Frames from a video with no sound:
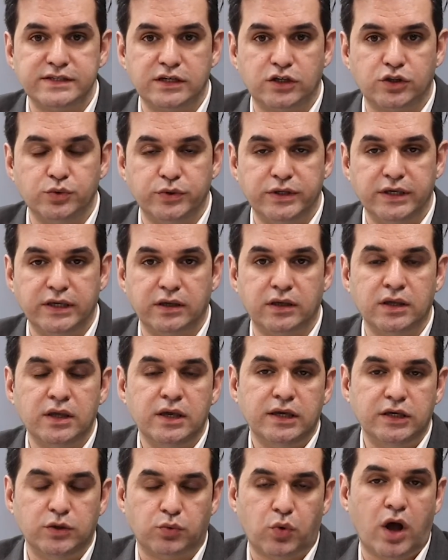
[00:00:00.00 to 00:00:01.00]
including
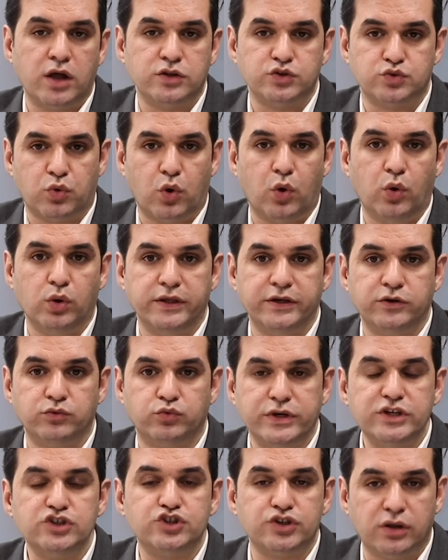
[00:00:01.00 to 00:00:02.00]
Iran's role in
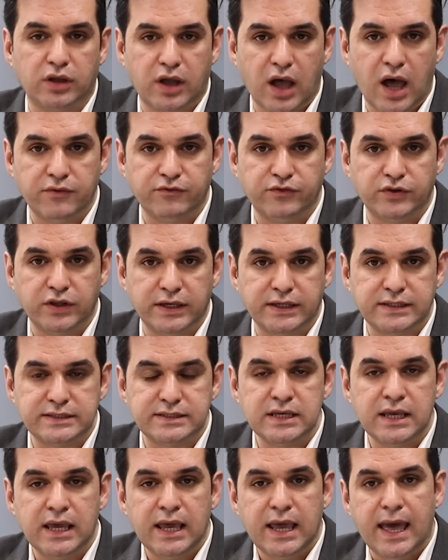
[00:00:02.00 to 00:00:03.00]
regional
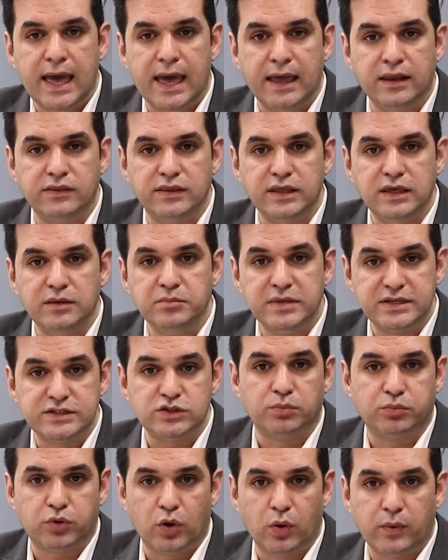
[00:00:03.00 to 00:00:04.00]
conflicts and the
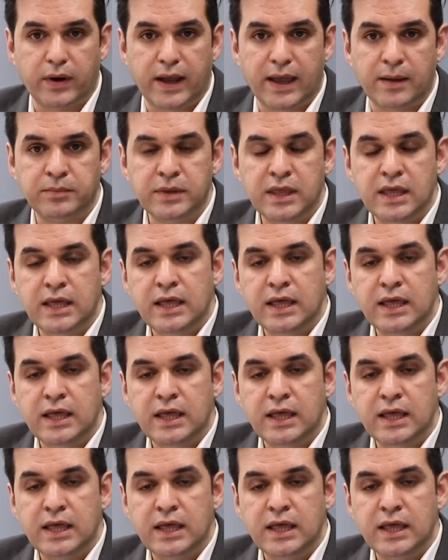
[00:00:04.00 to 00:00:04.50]
missile program.